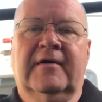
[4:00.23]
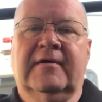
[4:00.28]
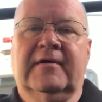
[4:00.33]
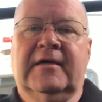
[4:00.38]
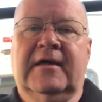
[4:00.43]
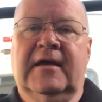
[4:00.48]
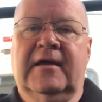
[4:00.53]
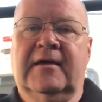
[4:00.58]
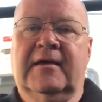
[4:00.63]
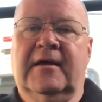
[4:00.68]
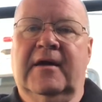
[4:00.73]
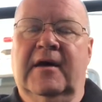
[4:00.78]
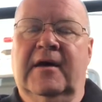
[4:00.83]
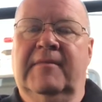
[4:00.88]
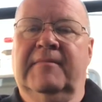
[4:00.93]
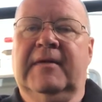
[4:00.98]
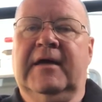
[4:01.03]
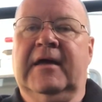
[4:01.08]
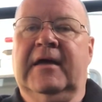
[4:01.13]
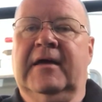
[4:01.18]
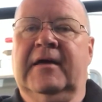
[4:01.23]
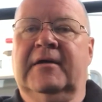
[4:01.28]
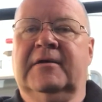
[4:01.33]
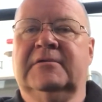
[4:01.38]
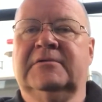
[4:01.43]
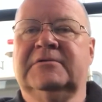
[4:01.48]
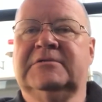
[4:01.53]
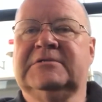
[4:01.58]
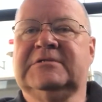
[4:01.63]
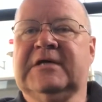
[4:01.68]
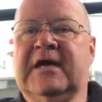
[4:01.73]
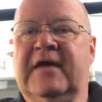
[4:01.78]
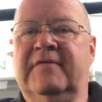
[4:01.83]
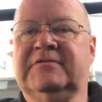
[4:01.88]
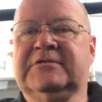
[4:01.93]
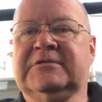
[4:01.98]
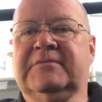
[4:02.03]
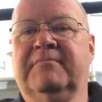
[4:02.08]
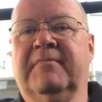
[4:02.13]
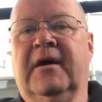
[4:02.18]
can come and
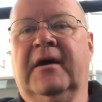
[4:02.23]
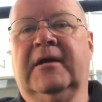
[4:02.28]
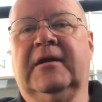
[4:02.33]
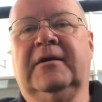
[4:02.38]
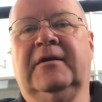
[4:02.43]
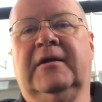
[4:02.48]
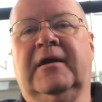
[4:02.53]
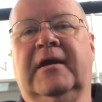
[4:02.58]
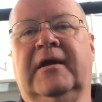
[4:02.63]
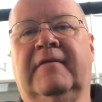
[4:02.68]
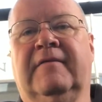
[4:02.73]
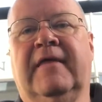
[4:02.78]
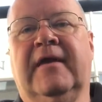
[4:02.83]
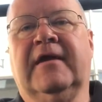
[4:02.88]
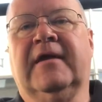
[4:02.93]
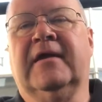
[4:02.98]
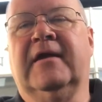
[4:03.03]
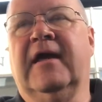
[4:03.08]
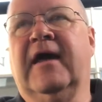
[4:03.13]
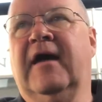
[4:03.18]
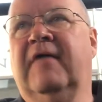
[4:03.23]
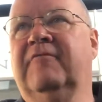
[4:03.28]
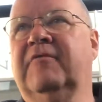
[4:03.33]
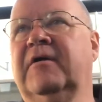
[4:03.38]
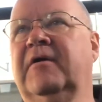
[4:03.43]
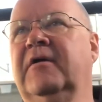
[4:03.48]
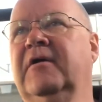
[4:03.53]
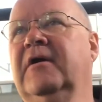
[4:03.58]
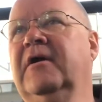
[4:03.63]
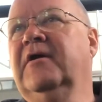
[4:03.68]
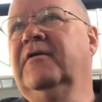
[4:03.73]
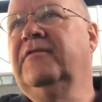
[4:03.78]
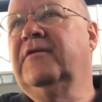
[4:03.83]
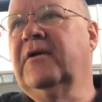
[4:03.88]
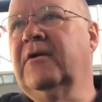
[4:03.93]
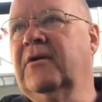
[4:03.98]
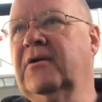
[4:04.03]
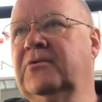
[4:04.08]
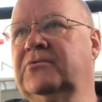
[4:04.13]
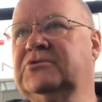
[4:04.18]
save some money, and they can have
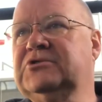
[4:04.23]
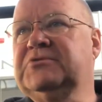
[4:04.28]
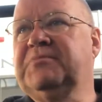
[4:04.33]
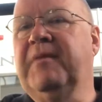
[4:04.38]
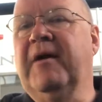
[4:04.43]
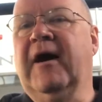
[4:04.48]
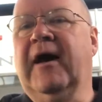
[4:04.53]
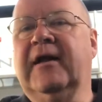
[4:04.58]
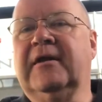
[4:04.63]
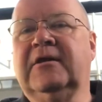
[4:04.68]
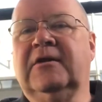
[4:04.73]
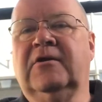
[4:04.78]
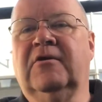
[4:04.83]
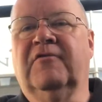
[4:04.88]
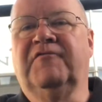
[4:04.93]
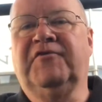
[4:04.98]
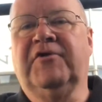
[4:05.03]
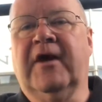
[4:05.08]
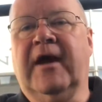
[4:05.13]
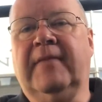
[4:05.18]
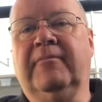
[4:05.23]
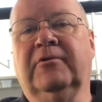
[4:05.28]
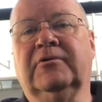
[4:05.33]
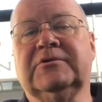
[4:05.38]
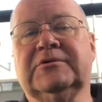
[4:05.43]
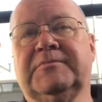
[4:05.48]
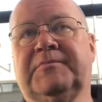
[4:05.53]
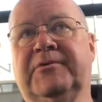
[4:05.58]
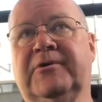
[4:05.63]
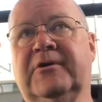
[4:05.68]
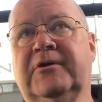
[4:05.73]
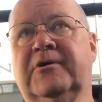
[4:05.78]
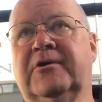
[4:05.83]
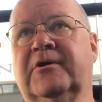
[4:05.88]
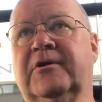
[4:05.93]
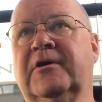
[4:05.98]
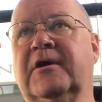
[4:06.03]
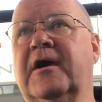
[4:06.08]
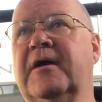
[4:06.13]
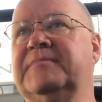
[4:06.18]
their own spot. If you're able to put
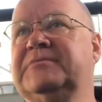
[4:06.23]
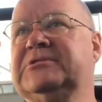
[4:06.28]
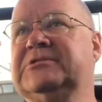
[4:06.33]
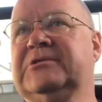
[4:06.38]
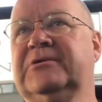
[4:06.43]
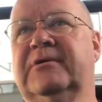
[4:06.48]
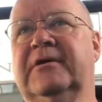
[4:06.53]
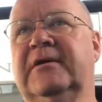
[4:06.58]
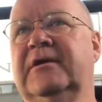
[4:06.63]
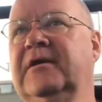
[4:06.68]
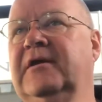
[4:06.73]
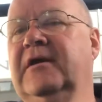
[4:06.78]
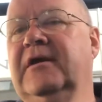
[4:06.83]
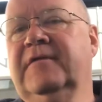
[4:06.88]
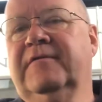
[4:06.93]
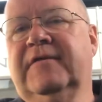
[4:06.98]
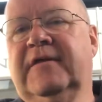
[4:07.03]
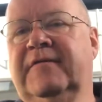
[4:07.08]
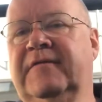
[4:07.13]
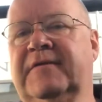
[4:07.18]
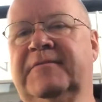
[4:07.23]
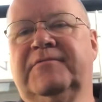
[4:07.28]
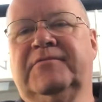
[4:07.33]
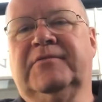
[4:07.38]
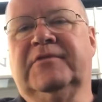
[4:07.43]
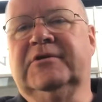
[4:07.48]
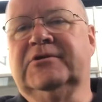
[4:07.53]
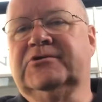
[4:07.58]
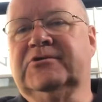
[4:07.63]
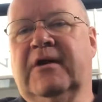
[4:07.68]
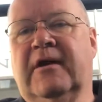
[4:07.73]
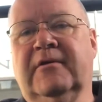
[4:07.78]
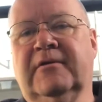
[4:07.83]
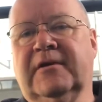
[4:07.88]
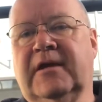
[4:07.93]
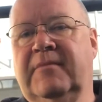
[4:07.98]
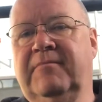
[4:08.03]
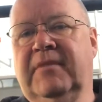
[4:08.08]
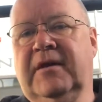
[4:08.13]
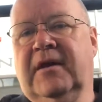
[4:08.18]
hookups to it, then the trailer
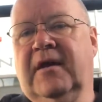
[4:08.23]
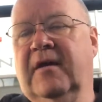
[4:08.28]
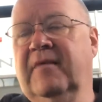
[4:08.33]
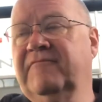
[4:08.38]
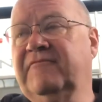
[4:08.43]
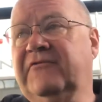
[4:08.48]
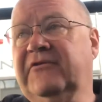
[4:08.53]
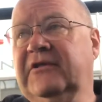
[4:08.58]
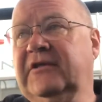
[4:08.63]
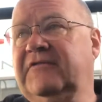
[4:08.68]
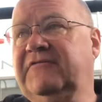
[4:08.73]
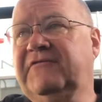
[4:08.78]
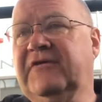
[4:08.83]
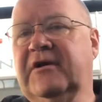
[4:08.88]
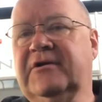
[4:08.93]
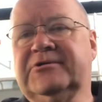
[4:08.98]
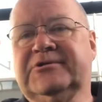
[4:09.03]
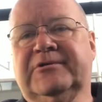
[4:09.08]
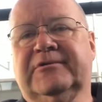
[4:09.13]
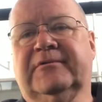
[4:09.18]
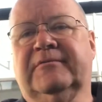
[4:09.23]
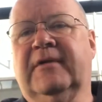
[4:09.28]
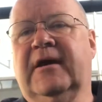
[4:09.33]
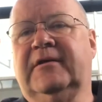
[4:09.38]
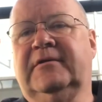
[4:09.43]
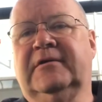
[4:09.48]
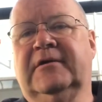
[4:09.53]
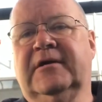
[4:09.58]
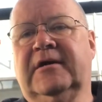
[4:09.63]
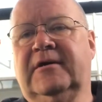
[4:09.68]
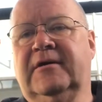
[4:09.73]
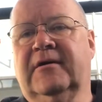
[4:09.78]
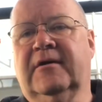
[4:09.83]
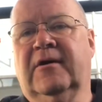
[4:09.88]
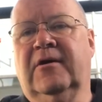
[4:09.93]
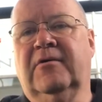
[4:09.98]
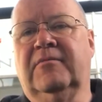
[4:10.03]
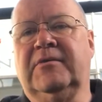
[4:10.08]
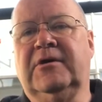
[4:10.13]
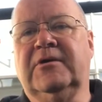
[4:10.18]
can become fully functional right there at your
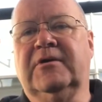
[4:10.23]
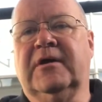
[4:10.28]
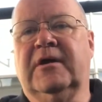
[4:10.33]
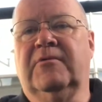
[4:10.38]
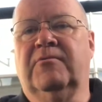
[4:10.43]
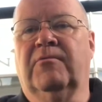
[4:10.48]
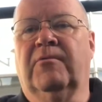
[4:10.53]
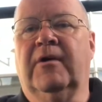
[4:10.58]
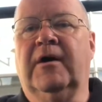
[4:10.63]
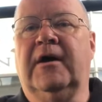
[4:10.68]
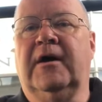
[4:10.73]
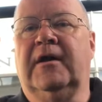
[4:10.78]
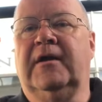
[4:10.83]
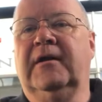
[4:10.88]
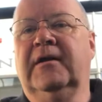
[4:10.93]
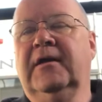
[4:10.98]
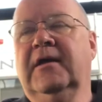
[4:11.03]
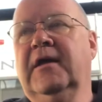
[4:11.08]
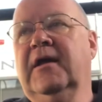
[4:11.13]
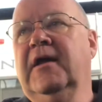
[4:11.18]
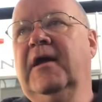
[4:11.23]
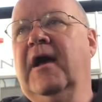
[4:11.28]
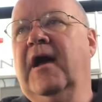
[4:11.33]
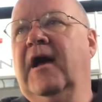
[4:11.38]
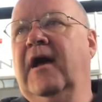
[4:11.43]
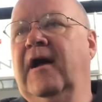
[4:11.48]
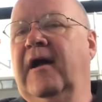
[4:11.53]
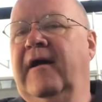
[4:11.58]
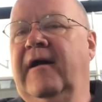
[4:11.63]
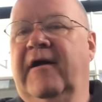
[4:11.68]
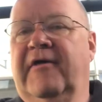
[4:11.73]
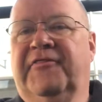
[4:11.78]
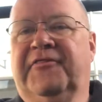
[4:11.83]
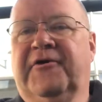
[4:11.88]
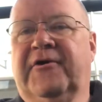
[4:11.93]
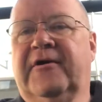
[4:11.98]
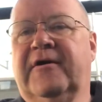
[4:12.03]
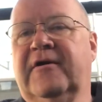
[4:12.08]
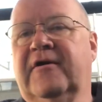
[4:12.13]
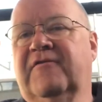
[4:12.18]
home. You can run a
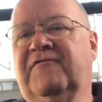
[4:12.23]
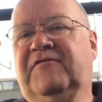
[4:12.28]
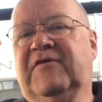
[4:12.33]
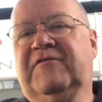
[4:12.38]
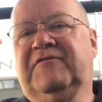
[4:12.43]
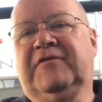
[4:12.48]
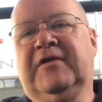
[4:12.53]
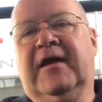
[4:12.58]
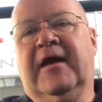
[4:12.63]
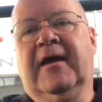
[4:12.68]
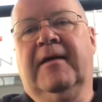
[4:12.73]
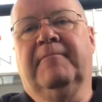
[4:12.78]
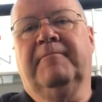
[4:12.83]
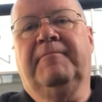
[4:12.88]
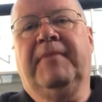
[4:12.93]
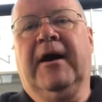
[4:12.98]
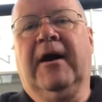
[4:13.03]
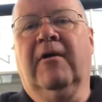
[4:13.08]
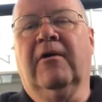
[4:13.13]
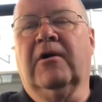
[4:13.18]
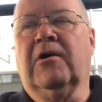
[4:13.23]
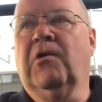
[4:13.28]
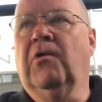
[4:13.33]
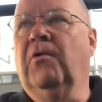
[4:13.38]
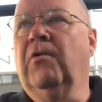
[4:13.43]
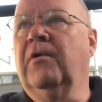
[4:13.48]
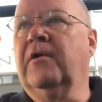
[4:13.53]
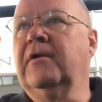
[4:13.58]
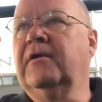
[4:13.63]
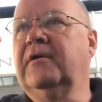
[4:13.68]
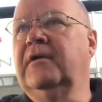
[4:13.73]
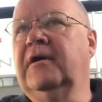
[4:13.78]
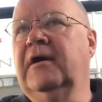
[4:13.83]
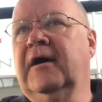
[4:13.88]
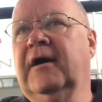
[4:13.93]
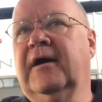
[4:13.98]
30 or 50 amp power cord.